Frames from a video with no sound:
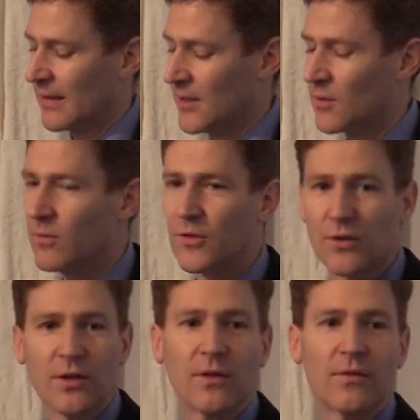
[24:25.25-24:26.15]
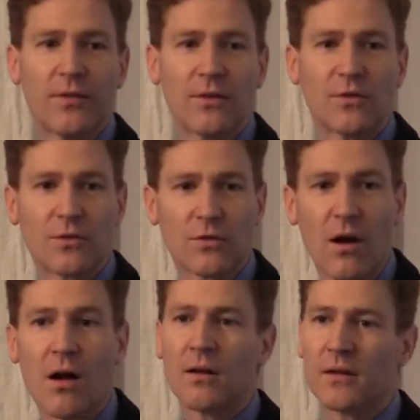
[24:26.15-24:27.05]
they should reserve the
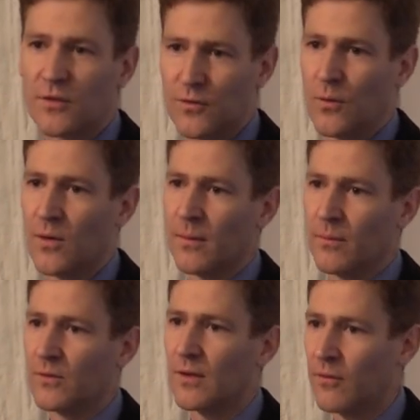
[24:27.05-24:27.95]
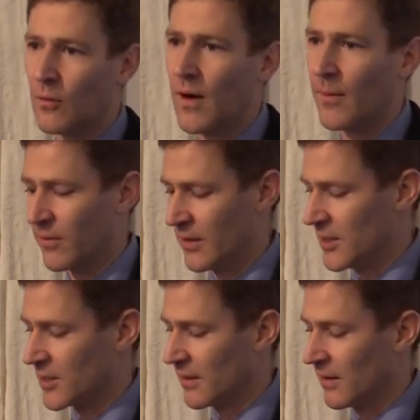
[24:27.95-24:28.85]
strongest forms of
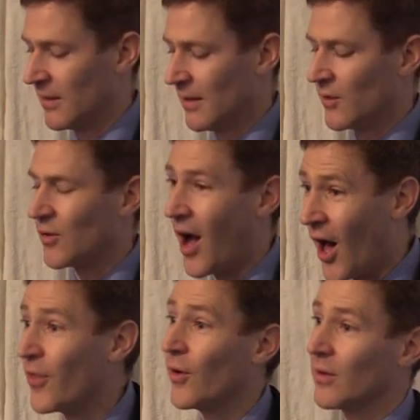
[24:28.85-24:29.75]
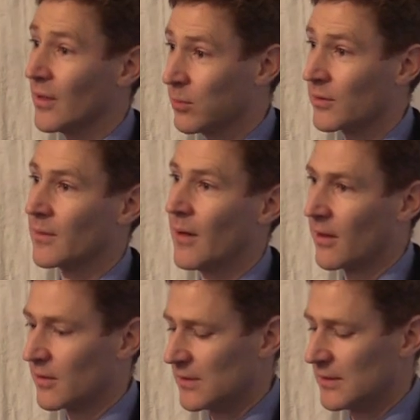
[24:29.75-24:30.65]
cooperation to other liberal
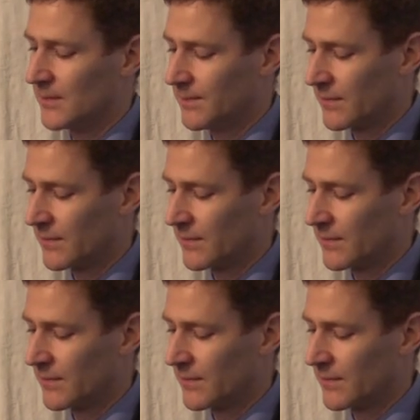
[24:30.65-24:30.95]
democracies.